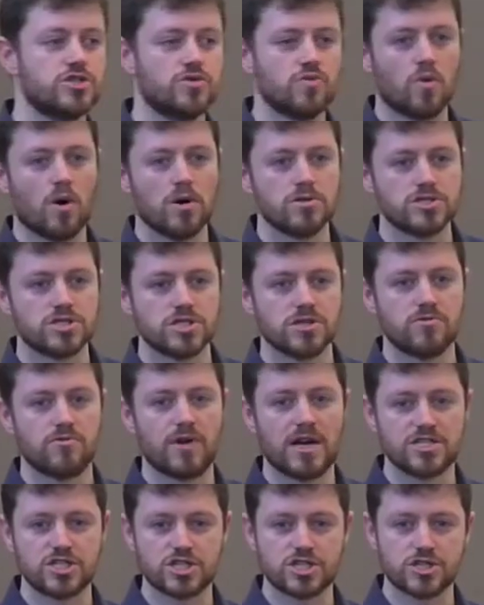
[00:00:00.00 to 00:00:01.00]
you want to
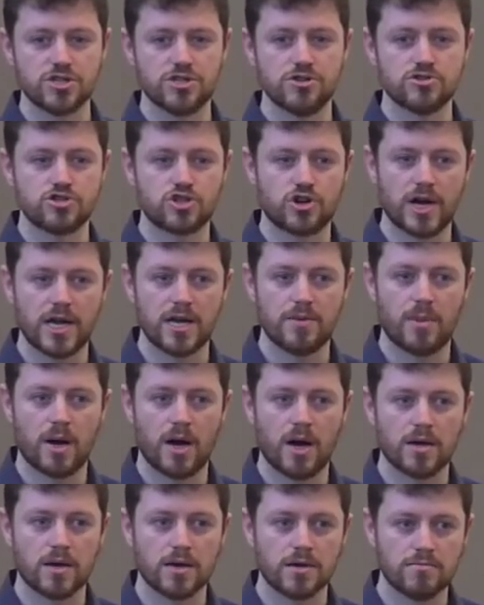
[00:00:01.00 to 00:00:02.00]
register your
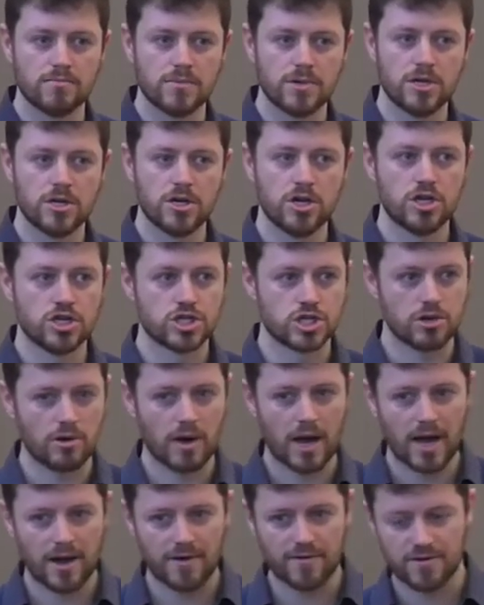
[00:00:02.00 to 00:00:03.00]
trademark. So you
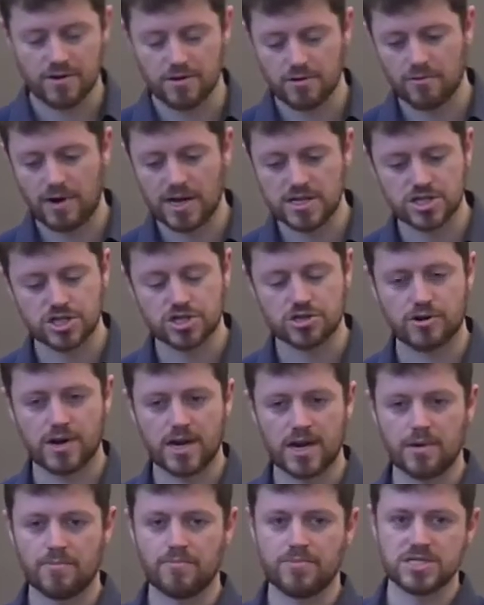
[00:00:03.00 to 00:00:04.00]
have to register it
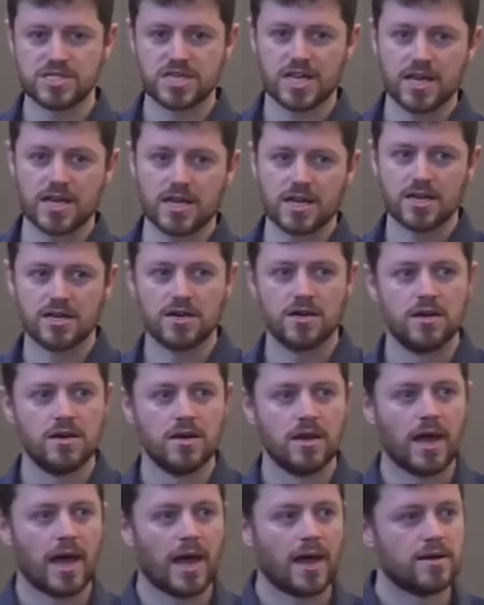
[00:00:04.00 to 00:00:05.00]
in a particular
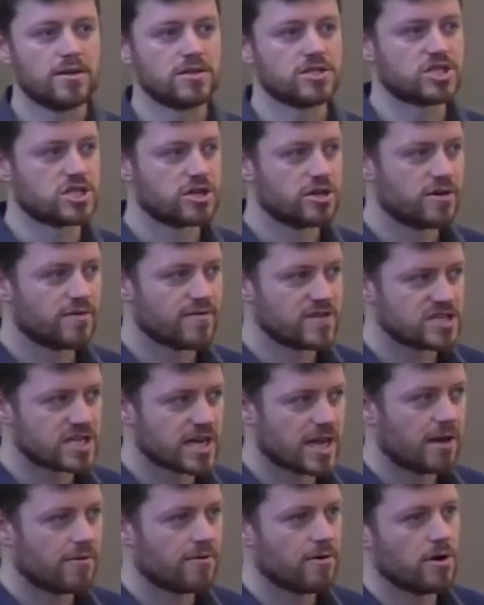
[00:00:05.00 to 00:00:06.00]
service
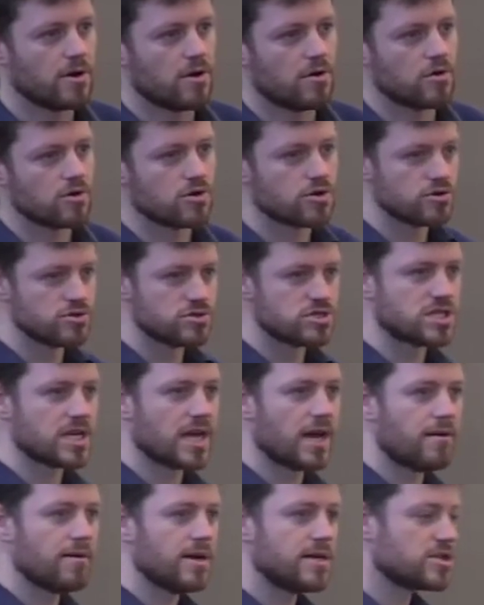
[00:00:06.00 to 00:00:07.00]
area or goods
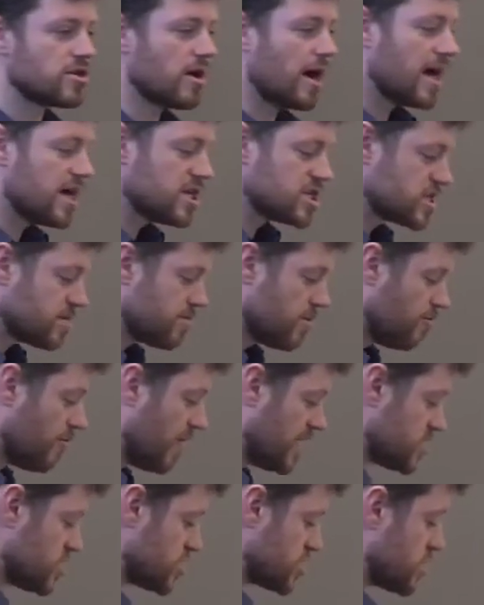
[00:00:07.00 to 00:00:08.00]
area. So it has to be
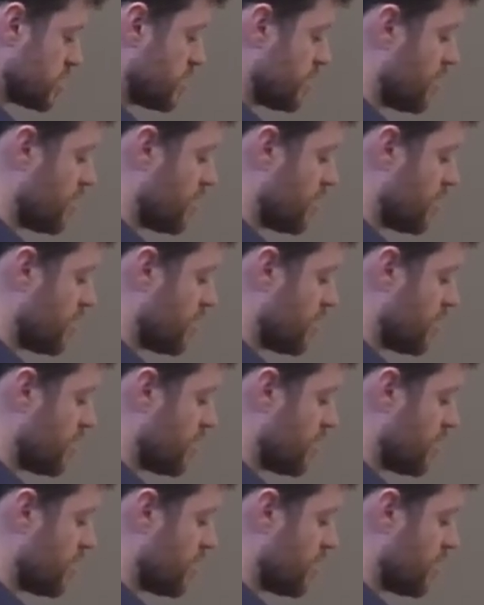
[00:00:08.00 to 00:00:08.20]
registered